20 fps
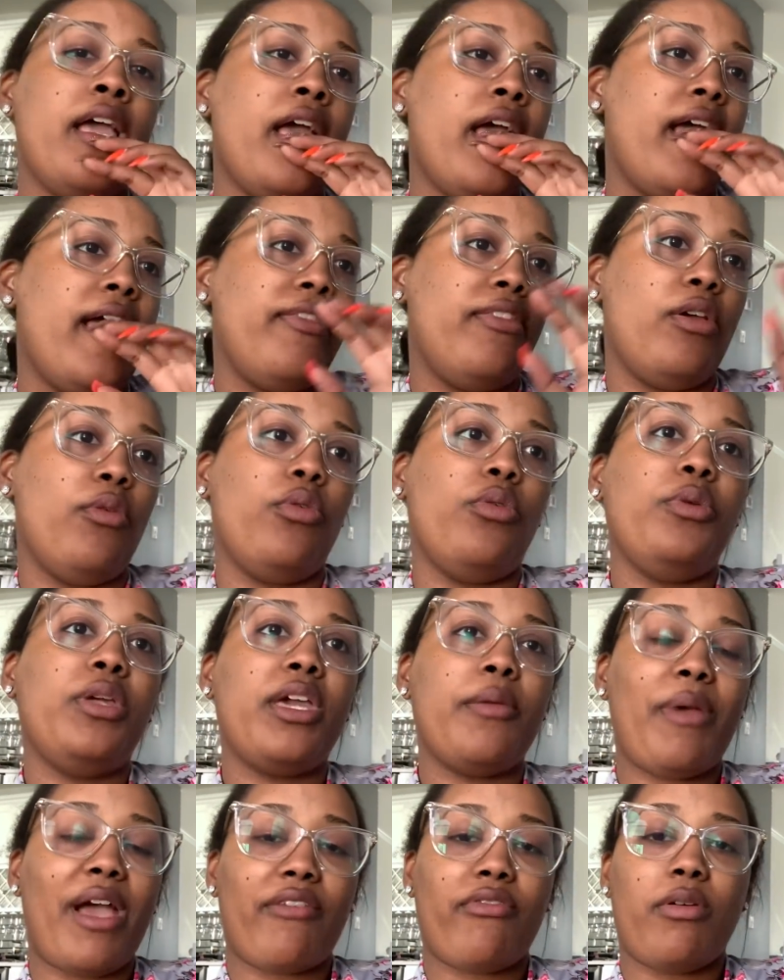and then when we get
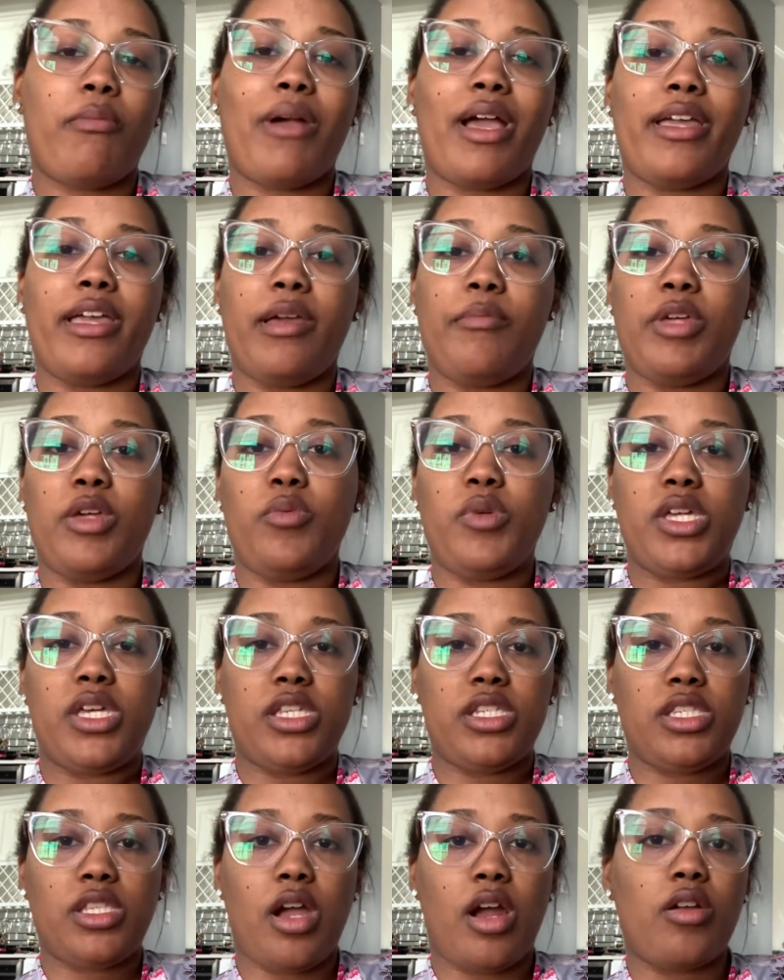back from Miami we can
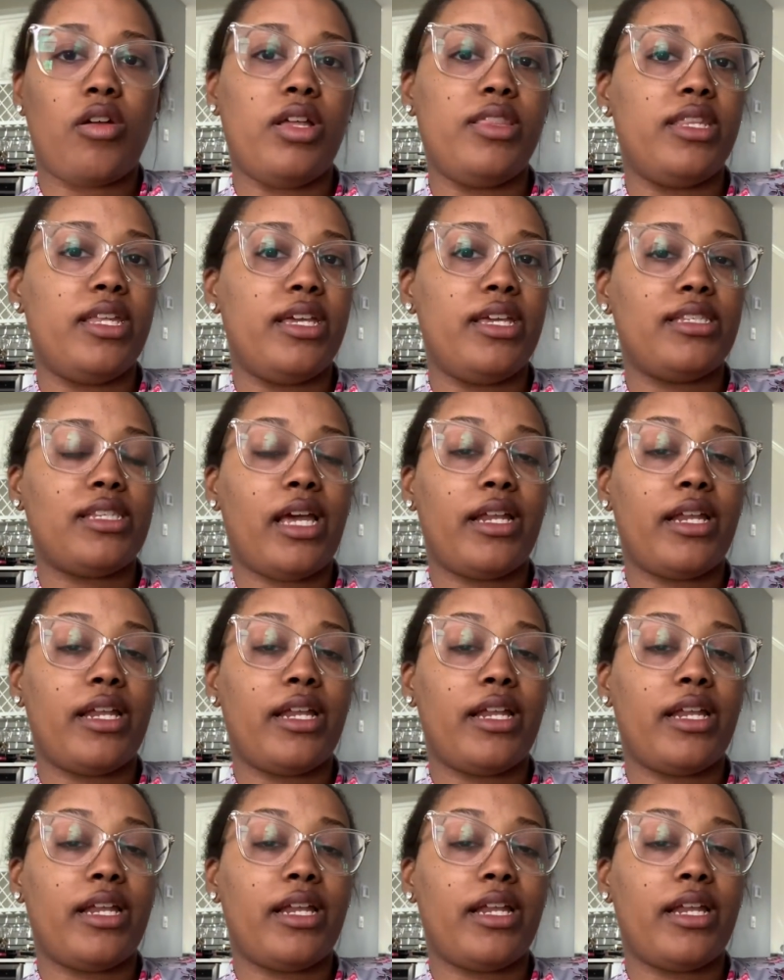start on this. I